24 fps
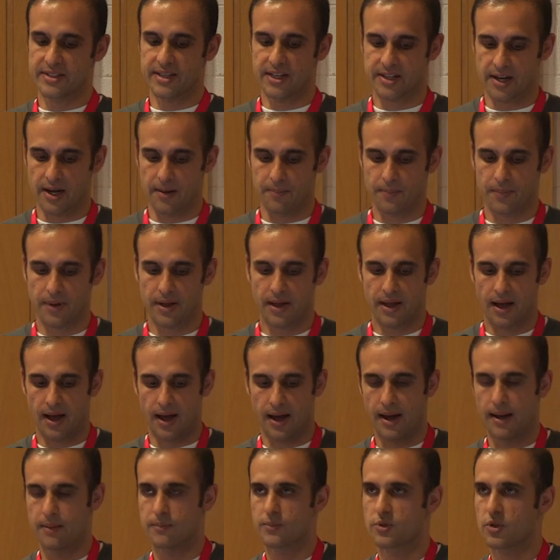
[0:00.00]
set up.
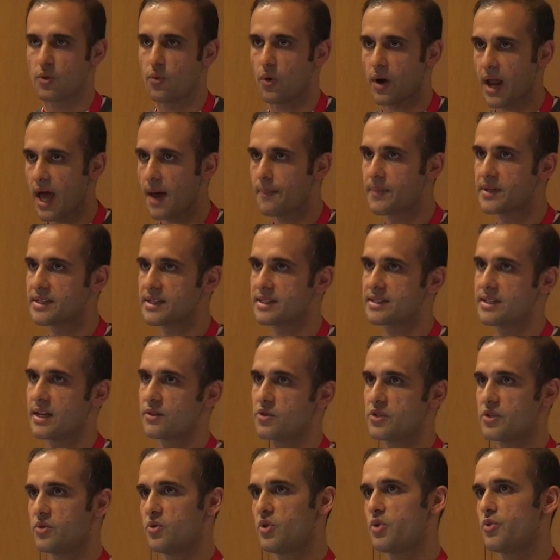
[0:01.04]
So what happens is that
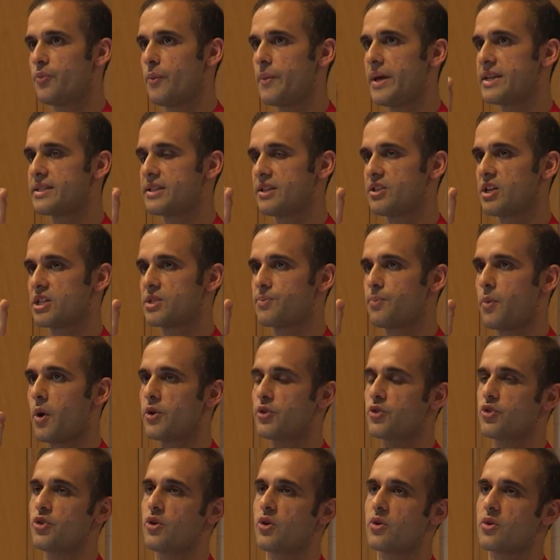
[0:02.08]
you basically just
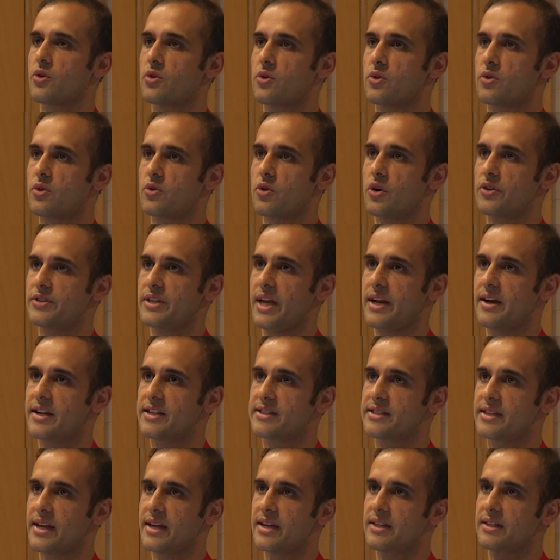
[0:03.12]
point to your container
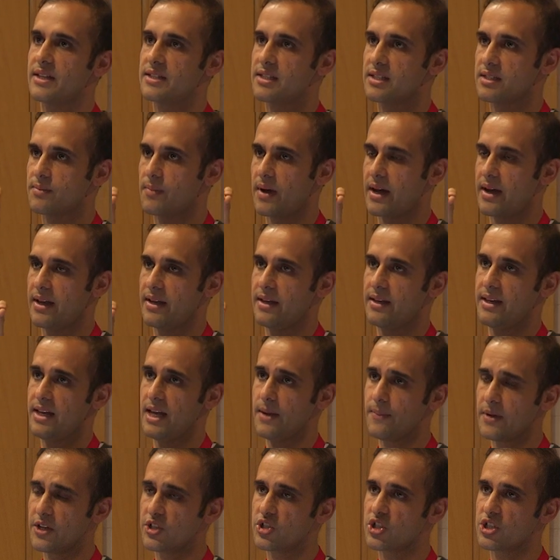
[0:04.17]
and say, this is my
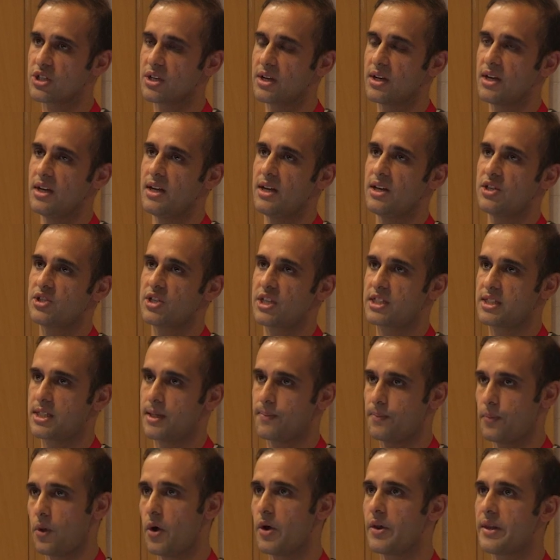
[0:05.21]
image, just
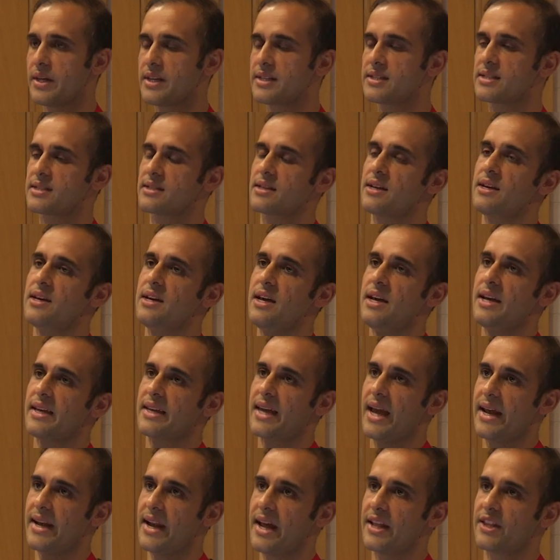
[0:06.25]
deploy this.
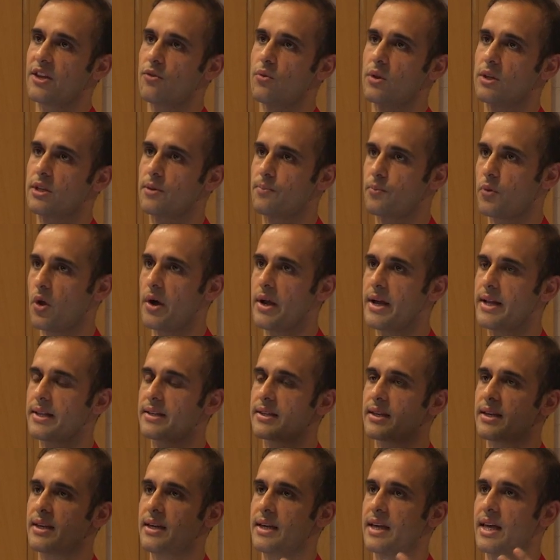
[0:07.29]
Knative will deploy
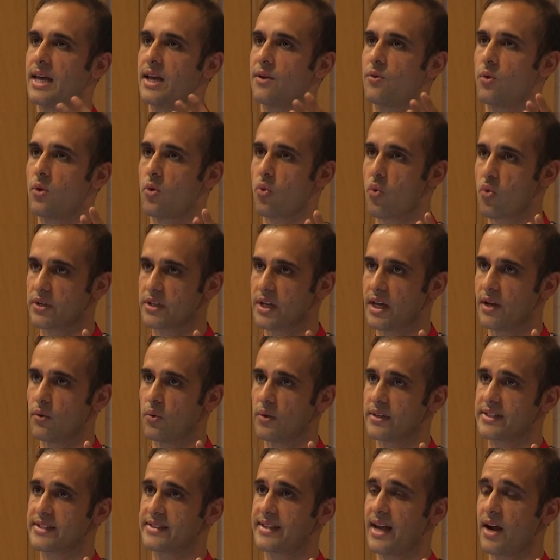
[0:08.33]
it. It
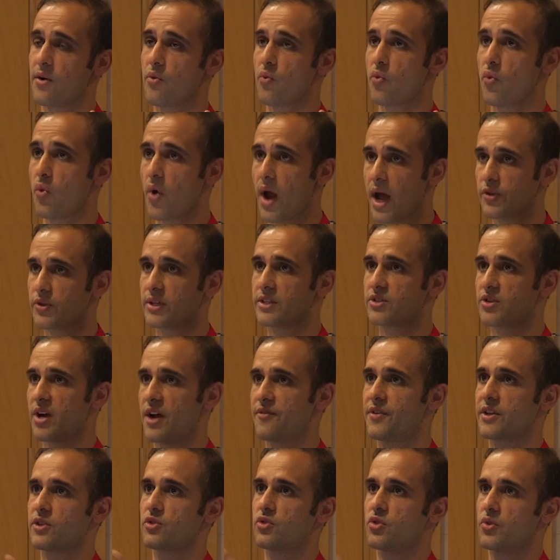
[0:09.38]
will start routing
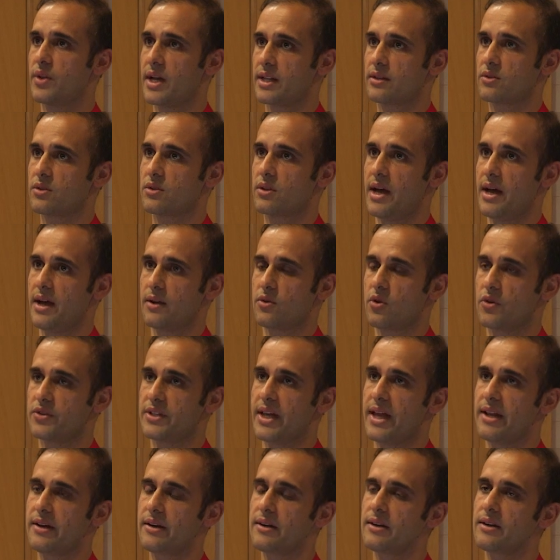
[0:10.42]
traffic to that
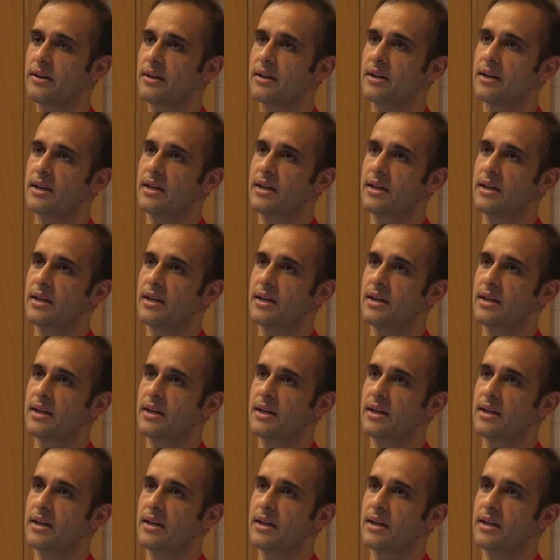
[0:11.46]
container.